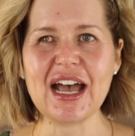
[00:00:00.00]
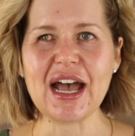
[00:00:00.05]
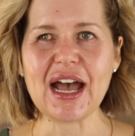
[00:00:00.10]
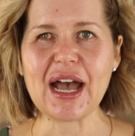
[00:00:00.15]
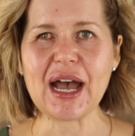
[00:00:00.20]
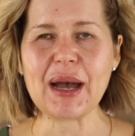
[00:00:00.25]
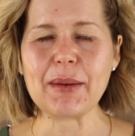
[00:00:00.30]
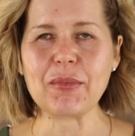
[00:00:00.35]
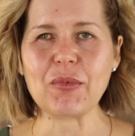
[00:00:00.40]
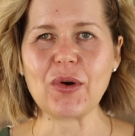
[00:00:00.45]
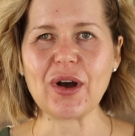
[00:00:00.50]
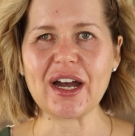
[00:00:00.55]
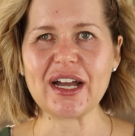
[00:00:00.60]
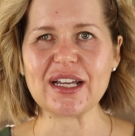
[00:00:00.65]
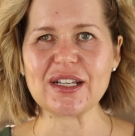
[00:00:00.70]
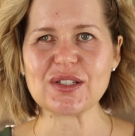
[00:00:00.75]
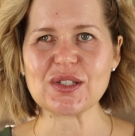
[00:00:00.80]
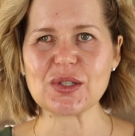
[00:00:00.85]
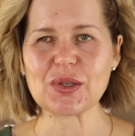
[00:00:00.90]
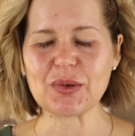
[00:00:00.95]

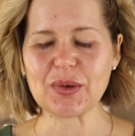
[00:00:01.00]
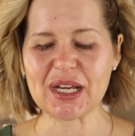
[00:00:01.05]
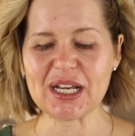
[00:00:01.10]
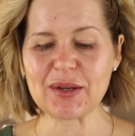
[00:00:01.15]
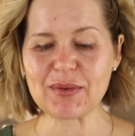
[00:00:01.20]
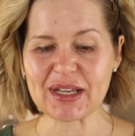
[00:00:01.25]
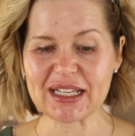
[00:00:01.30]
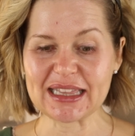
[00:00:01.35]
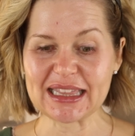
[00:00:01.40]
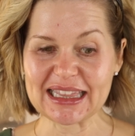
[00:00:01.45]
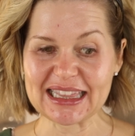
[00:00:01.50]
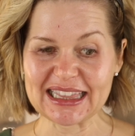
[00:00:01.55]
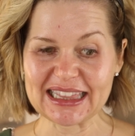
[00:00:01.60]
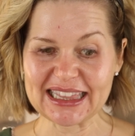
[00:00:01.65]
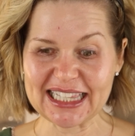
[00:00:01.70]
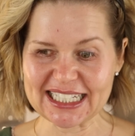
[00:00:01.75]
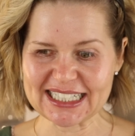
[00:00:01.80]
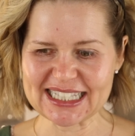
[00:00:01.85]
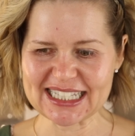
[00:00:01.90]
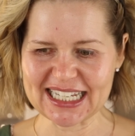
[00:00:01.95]
why. So anyway,
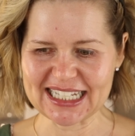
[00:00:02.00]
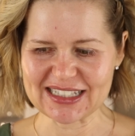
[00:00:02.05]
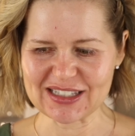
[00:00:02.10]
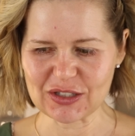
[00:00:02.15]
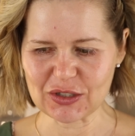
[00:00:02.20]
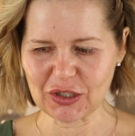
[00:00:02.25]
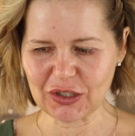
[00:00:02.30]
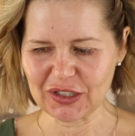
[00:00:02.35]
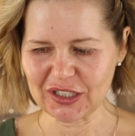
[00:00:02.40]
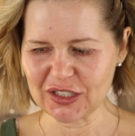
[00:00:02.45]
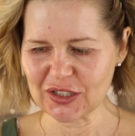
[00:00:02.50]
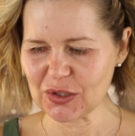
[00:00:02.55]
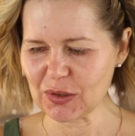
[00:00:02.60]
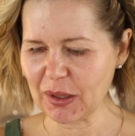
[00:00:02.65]
let's get started.